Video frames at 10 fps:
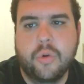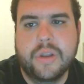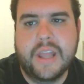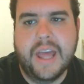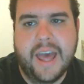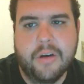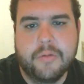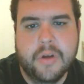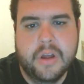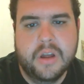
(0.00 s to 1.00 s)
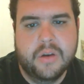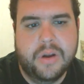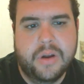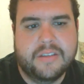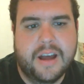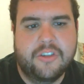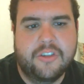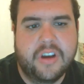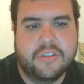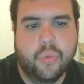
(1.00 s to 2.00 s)
when when it's not
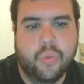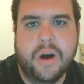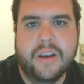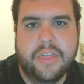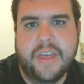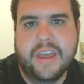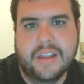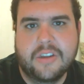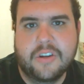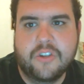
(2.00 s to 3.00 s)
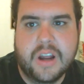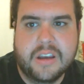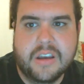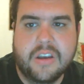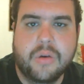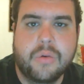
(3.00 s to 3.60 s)
just one thing that they're trying to do.